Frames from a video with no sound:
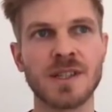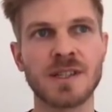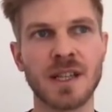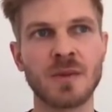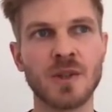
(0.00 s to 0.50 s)

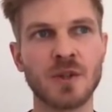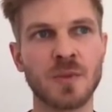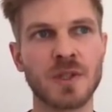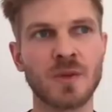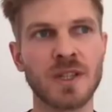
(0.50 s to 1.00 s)

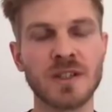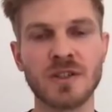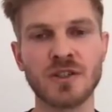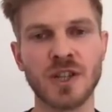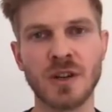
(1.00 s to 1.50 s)
distinguish
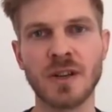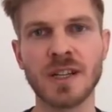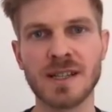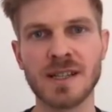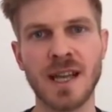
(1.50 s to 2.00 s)
between
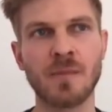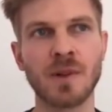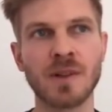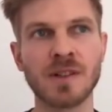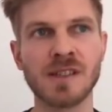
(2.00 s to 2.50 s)
generated
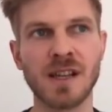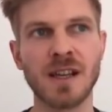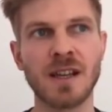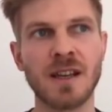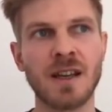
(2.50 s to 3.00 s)

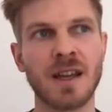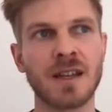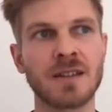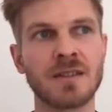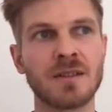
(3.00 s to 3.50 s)
samples
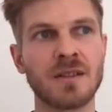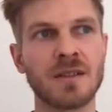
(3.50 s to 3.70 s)
and